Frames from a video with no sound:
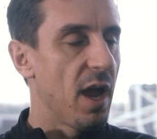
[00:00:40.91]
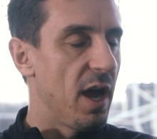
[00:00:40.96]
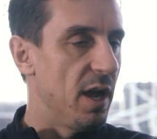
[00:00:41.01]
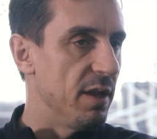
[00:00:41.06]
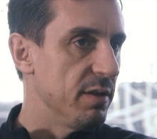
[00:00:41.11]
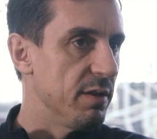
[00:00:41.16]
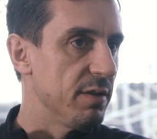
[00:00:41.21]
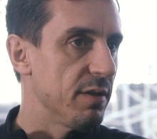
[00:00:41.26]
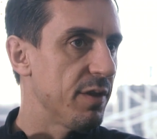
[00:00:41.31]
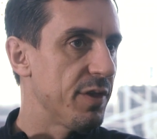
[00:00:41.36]

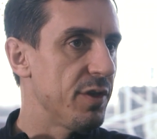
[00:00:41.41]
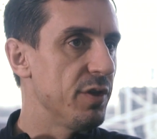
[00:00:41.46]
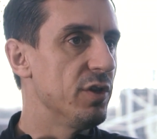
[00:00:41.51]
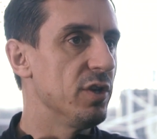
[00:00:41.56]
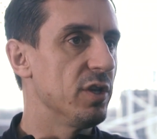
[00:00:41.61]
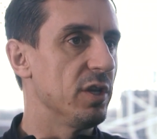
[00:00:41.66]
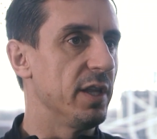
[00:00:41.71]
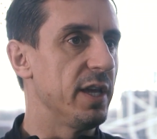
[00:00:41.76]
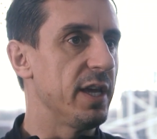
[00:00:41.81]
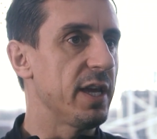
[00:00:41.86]
And
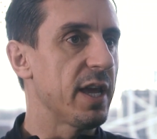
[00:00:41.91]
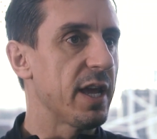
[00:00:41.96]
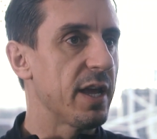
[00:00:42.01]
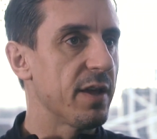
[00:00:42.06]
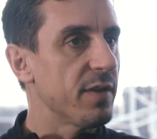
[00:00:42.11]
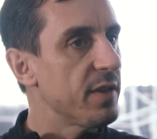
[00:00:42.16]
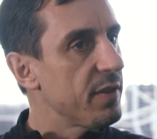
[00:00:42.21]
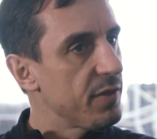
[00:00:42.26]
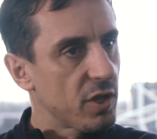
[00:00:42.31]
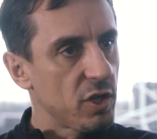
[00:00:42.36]
thirdly,
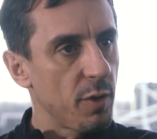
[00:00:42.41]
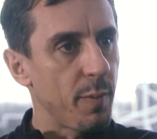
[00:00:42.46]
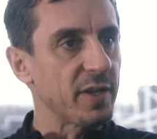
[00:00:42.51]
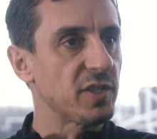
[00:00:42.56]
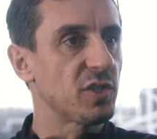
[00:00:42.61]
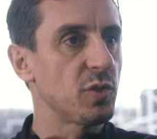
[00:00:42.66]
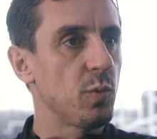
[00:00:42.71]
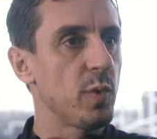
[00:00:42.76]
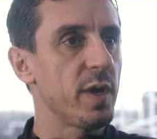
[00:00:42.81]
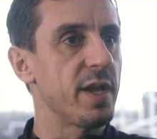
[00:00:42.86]
the club
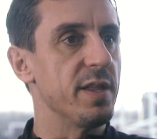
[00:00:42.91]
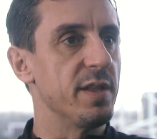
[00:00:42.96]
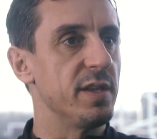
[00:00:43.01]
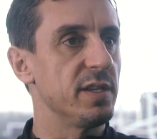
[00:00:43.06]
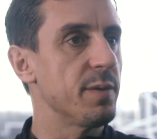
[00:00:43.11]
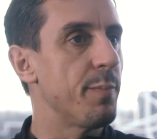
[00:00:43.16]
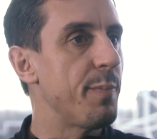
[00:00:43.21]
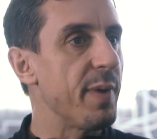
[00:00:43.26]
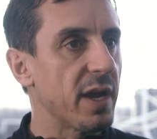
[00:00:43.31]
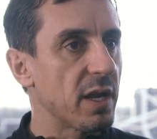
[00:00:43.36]
has to win.
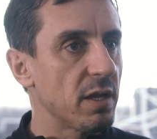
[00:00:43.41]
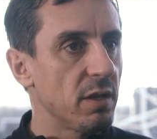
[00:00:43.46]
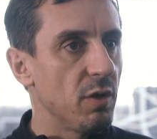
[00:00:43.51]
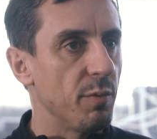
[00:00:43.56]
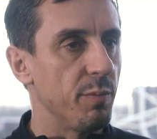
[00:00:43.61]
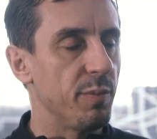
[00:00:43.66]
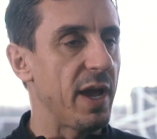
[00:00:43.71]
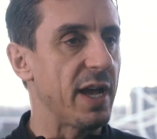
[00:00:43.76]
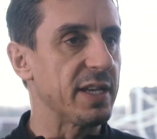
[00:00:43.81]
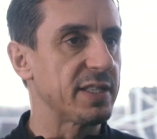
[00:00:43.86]
It's a big
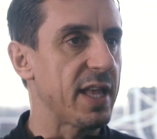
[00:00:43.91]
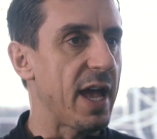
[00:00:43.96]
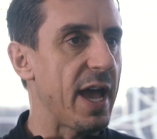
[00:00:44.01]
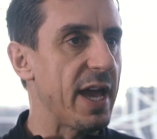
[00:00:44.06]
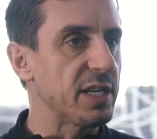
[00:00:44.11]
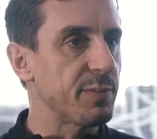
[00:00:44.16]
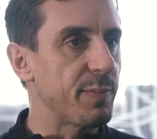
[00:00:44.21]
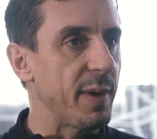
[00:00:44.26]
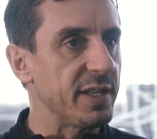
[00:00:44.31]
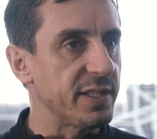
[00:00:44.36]
club. It has that
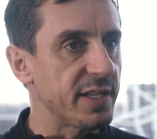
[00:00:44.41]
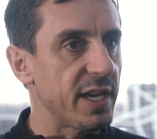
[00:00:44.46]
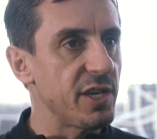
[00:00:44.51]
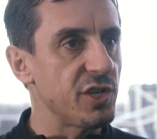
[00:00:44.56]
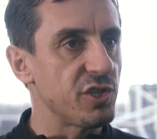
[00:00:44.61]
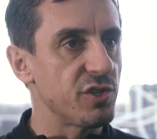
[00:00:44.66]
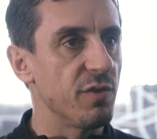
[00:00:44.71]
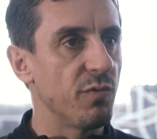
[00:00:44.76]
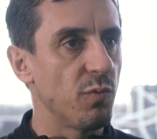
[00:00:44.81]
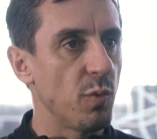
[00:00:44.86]

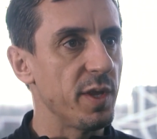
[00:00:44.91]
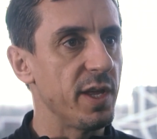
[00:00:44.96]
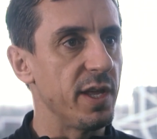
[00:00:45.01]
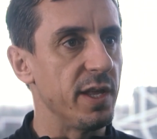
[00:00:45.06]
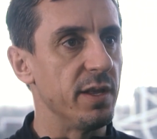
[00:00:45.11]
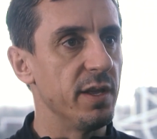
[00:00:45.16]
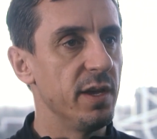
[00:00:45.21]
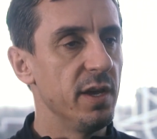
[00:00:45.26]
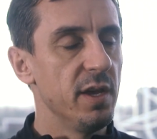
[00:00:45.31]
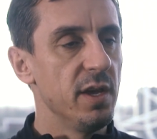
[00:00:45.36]
expectation of
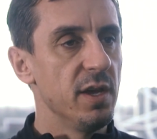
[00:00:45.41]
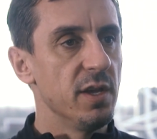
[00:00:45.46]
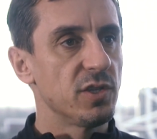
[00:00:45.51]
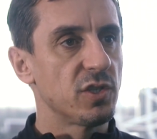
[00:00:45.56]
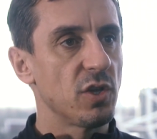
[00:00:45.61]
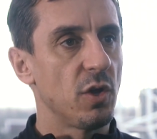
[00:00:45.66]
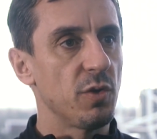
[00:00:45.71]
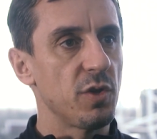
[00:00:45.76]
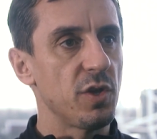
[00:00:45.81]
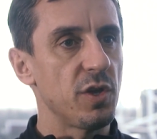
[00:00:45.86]
winning.
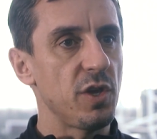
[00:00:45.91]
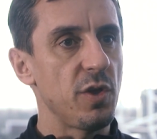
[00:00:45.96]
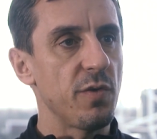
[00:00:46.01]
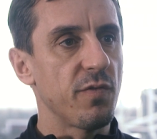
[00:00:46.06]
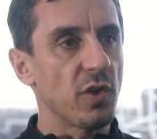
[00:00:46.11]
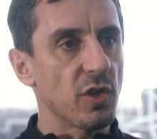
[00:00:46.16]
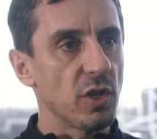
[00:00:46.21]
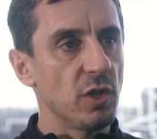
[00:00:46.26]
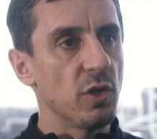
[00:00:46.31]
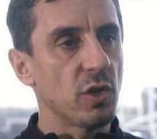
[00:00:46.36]
So you've
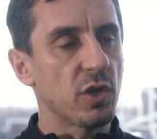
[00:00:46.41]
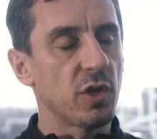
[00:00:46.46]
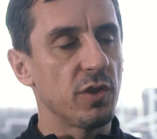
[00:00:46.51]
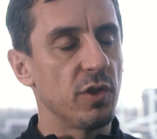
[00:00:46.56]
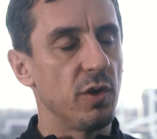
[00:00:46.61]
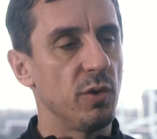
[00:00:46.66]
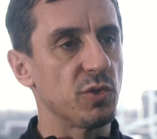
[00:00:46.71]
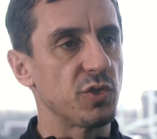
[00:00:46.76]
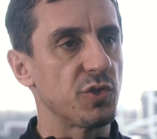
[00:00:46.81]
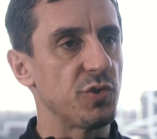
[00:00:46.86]
got to look at
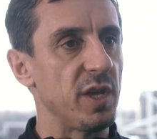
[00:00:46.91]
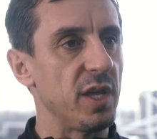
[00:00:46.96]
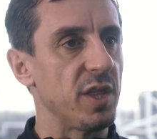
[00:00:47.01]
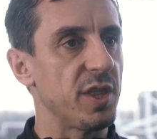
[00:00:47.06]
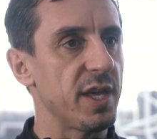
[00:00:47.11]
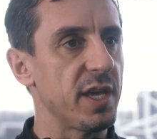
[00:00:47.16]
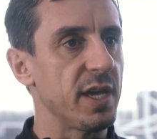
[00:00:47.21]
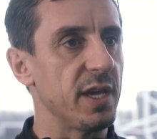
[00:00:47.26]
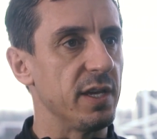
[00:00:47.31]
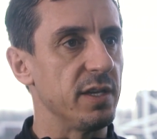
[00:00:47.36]
those three
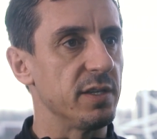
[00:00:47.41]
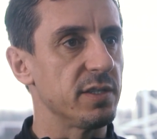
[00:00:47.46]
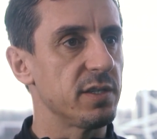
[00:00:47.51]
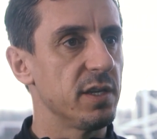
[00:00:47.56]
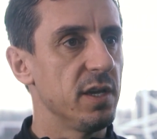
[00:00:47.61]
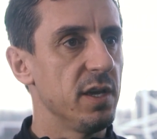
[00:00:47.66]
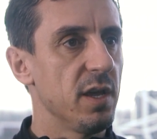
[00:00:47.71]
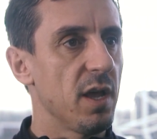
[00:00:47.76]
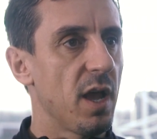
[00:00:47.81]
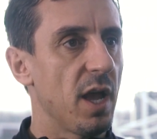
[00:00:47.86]
things
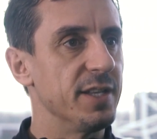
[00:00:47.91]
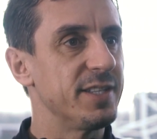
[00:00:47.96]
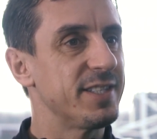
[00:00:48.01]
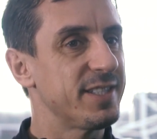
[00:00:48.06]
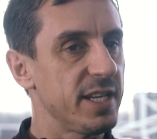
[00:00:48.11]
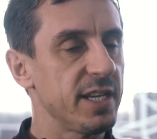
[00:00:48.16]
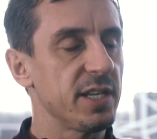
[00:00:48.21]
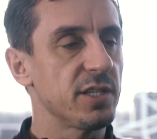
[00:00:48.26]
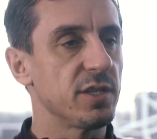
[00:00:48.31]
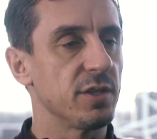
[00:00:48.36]
and
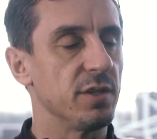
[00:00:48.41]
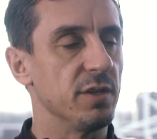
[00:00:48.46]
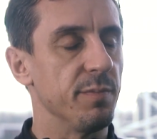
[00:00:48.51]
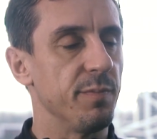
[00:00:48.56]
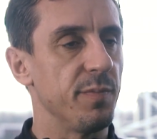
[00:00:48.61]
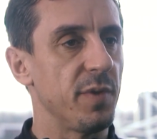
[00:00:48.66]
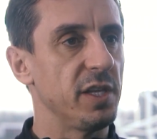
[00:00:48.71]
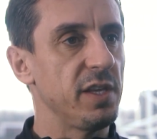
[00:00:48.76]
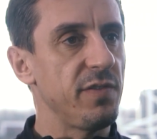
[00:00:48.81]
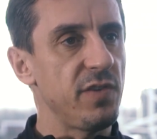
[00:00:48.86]
stick to
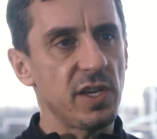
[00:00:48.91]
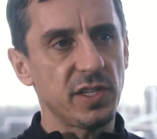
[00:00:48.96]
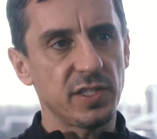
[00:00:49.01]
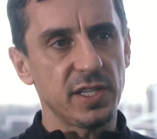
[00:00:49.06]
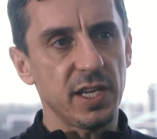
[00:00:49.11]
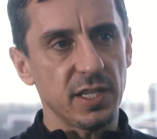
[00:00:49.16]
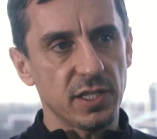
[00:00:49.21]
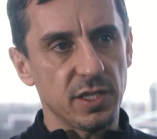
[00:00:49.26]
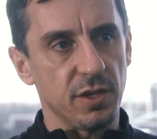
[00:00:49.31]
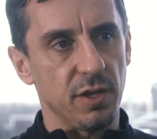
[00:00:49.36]
them. And if you
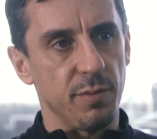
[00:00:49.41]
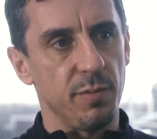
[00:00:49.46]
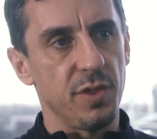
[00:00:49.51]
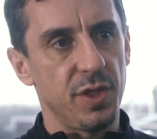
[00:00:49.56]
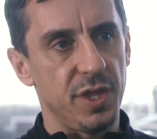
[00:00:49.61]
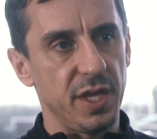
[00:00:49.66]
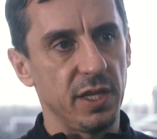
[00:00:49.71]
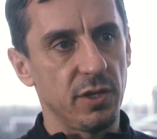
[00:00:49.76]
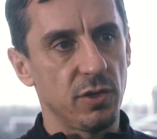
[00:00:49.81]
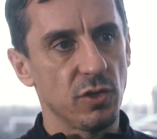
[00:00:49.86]
stick to them
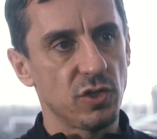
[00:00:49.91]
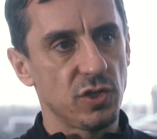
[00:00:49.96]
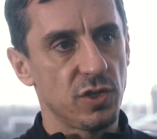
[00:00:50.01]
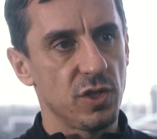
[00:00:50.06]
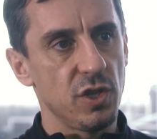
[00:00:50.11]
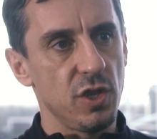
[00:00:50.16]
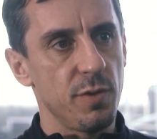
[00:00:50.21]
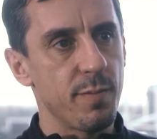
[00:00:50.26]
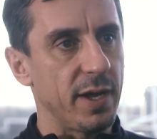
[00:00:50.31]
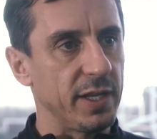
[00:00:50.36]
and think, does
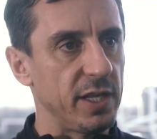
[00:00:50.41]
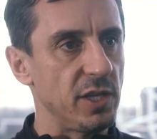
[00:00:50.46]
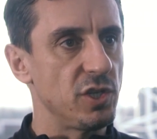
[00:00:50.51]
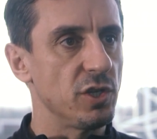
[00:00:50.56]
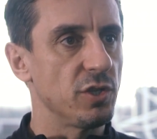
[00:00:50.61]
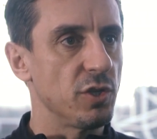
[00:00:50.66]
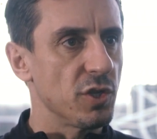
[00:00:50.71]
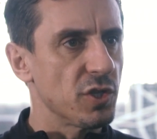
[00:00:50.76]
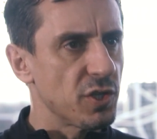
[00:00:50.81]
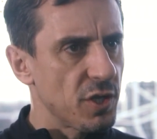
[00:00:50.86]
the new
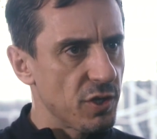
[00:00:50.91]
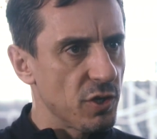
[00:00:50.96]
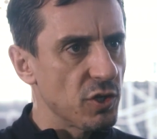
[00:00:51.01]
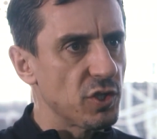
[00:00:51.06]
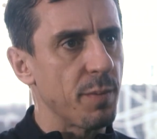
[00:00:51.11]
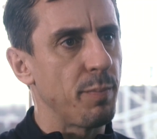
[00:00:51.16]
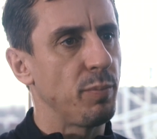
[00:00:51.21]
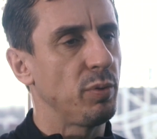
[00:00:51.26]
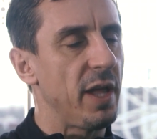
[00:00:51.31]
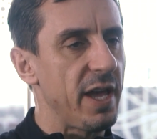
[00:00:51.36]
manager, does
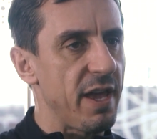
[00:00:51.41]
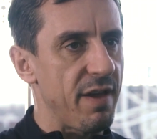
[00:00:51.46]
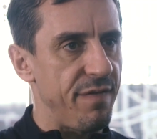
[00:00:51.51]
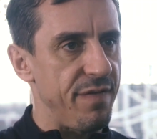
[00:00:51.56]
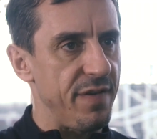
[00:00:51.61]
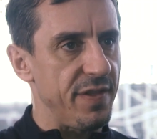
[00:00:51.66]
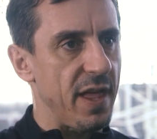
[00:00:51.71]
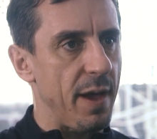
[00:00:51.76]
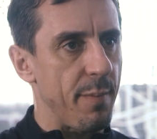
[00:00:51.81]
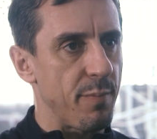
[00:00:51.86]
the player
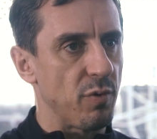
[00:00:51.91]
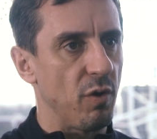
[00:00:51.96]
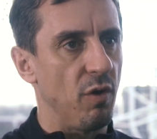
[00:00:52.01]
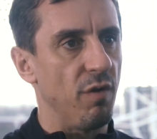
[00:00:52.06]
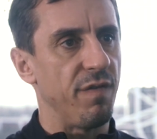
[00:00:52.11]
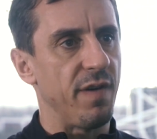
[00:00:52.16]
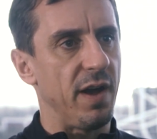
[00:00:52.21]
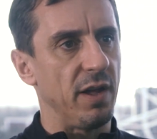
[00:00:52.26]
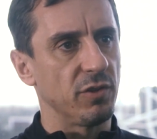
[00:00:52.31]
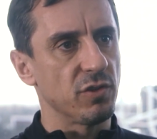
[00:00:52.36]
fit that
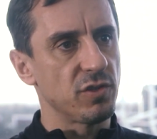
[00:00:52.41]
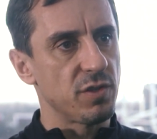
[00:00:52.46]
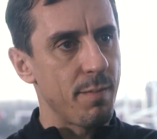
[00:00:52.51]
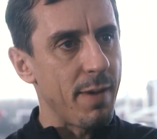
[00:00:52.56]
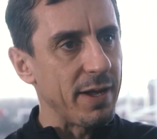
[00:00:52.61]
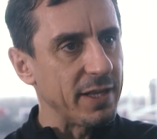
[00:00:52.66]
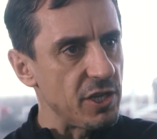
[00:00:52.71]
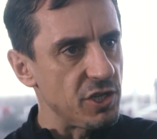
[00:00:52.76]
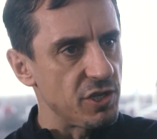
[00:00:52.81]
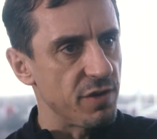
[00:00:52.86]
profile? Does the
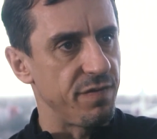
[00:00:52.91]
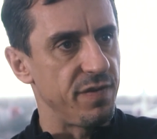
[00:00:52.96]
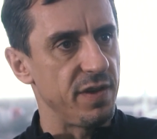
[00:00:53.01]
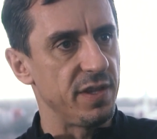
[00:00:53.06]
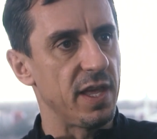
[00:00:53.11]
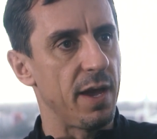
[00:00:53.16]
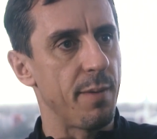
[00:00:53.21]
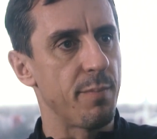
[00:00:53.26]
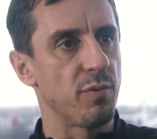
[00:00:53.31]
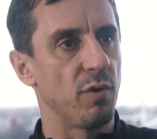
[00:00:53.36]
manager
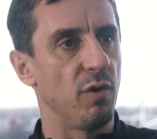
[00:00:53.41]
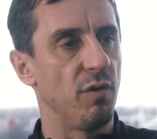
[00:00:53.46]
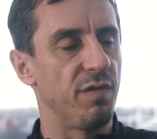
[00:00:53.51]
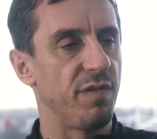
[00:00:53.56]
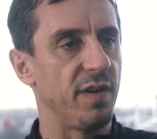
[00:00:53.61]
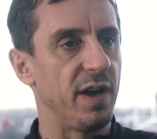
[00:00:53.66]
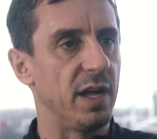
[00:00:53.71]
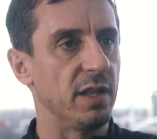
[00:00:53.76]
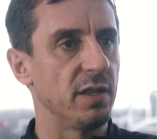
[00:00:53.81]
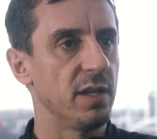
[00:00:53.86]
fit that
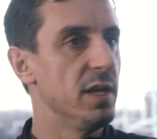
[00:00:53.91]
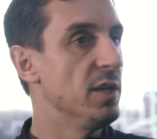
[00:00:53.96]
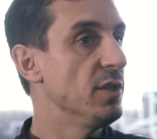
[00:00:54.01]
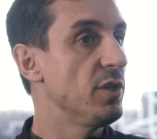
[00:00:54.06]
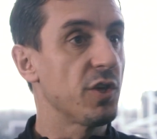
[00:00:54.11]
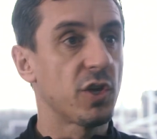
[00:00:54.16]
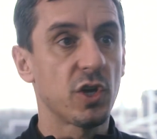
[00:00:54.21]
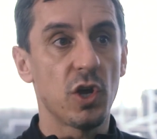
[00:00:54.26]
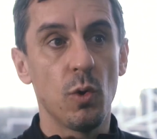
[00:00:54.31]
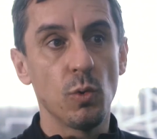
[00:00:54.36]
profile?
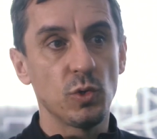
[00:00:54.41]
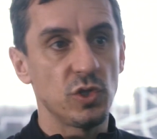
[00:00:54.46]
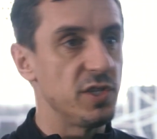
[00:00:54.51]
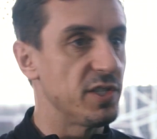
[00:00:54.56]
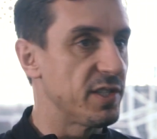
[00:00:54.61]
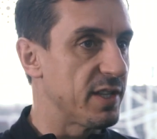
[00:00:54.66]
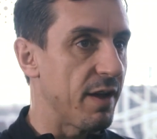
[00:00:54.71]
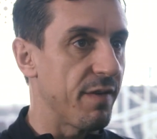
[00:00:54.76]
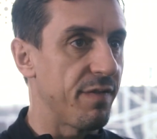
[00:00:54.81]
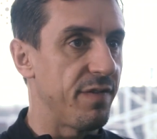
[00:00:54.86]
Do the
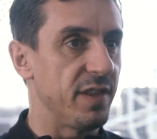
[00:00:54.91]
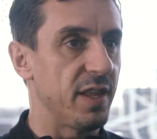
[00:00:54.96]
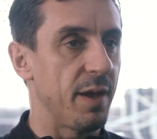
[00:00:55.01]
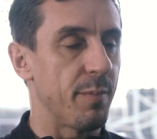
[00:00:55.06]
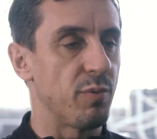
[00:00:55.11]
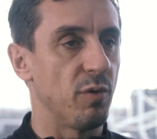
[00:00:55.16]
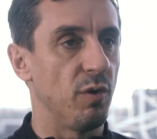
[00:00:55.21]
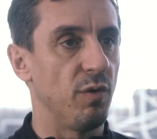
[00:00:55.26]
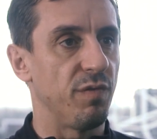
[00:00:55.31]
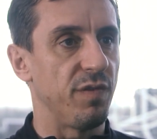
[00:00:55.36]
coaching staff fit
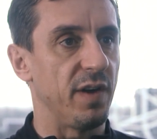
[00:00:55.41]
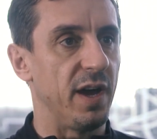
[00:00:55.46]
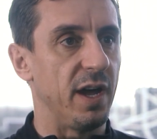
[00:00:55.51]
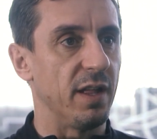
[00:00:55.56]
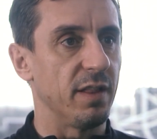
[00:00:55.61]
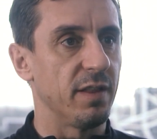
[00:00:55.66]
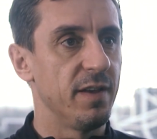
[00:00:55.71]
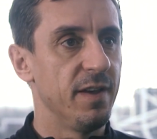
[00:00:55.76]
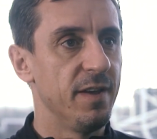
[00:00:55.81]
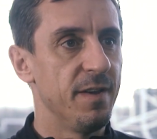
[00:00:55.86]
that
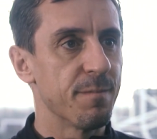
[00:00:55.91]
profile?